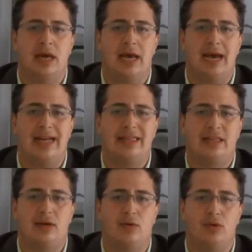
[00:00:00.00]

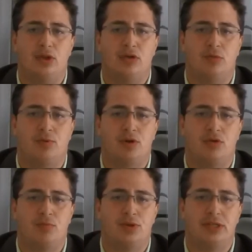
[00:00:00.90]
at
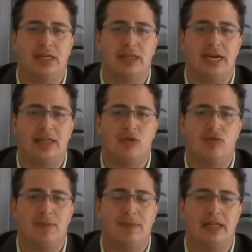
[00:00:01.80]
0.2%, and the
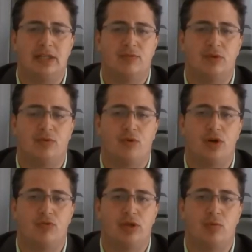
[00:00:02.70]
trade balance was
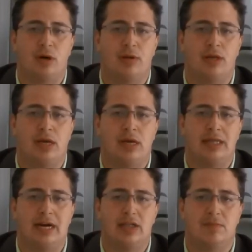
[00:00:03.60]

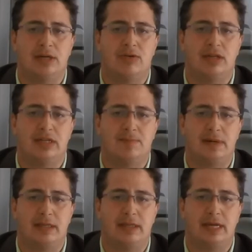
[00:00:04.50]
401,000 better than
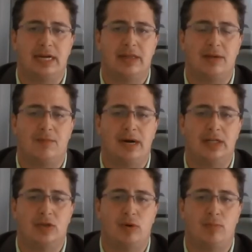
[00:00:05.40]
expected at
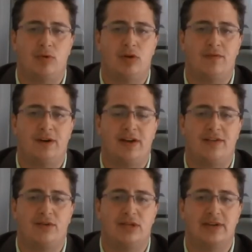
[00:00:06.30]
minus
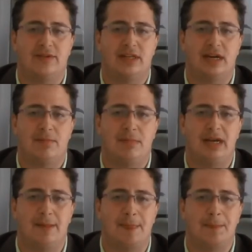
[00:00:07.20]
1.579
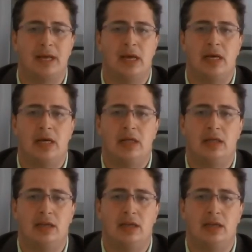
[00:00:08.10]
million. The